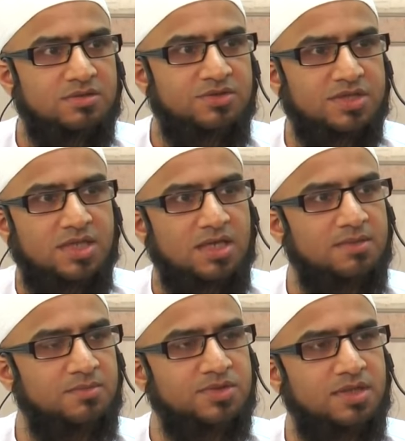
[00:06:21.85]
Dress like
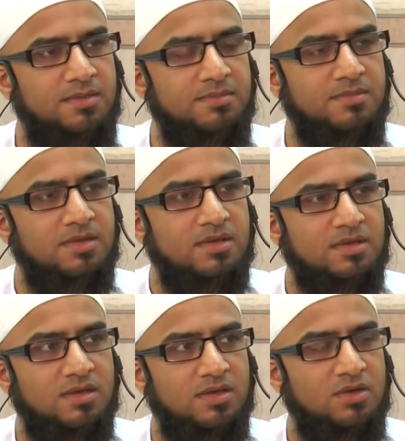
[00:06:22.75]
a Muslim.
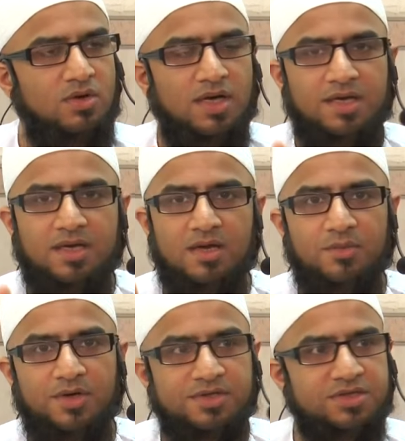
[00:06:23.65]
I
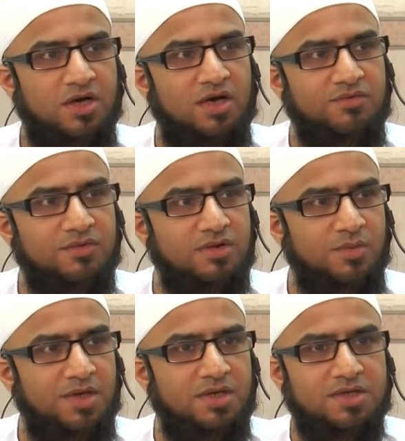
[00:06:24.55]
wear a scarf. I
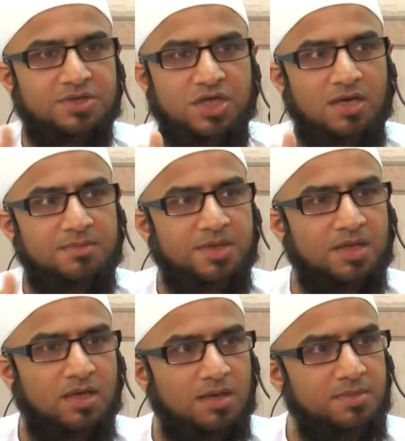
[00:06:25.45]
wear a hijab,
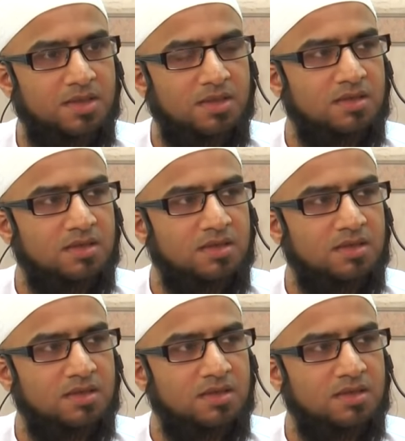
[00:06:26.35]
niqab.